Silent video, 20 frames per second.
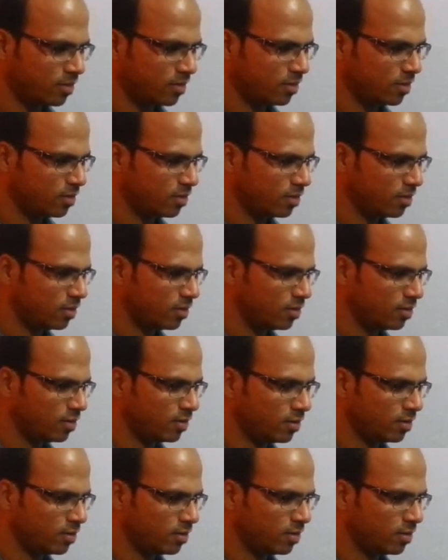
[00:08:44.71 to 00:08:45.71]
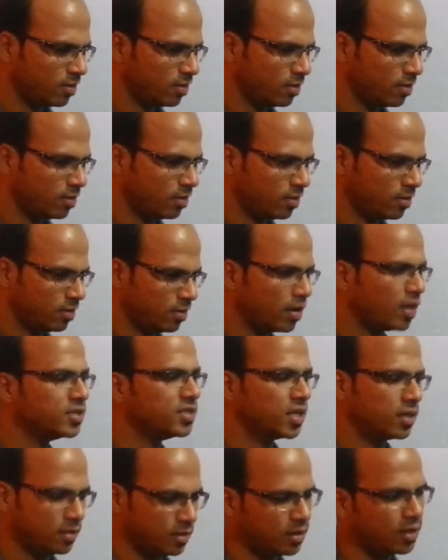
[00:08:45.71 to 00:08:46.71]
I set up PHP
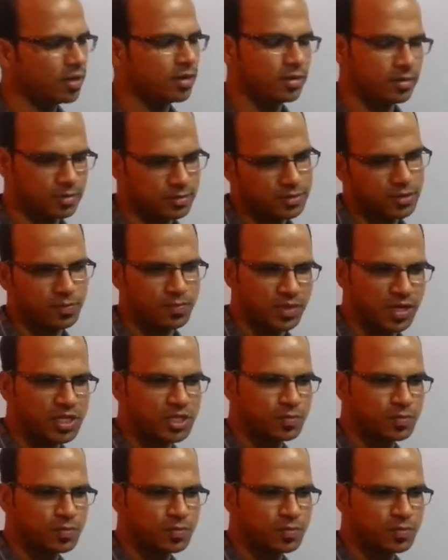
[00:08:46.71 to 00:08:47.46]
Achha, yeah.